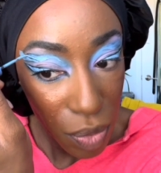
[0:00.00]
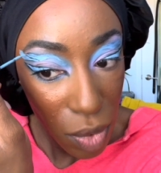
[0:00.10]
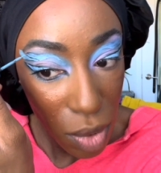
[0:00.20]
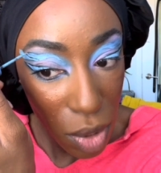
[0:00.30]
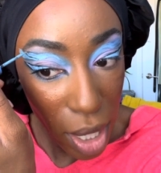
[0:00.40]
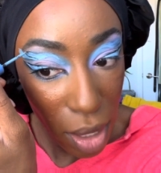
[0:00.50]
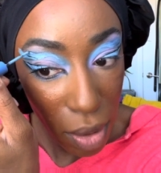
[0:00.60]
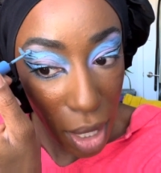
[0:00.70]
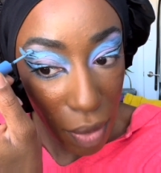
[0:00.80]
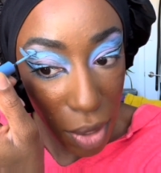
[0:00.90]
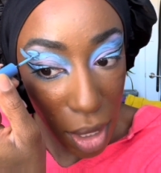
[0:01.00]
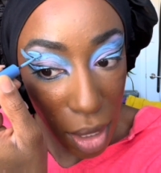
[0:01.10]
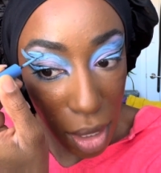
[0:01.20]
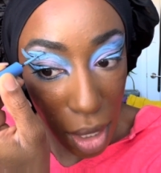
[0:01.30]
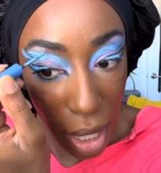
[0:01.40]
So I don't have to
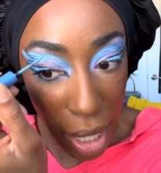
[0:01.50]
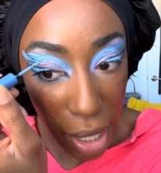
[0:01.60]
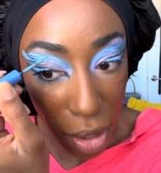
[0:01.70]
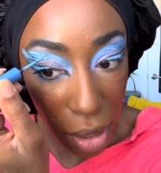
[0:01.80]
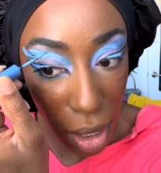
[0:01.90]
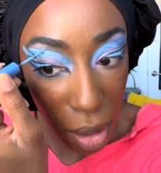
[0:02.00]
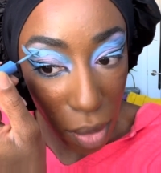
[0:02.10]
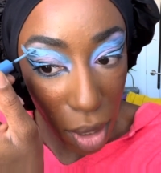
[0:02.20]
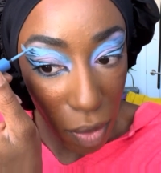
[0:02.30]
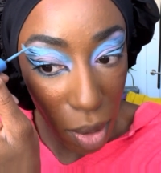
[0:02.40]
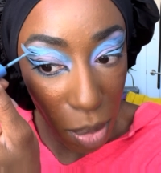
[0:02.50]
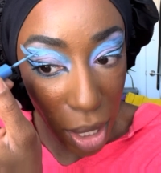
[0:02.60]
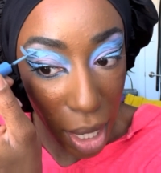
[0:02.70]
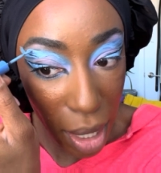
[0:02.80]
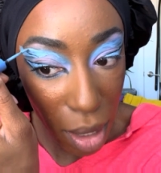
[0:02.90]
entirely get rid of the
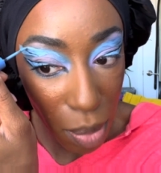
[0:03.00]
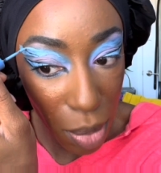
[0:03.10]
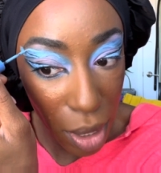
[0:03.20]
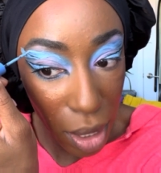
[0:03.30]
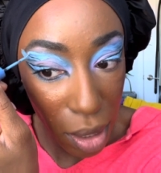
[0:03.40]
black, but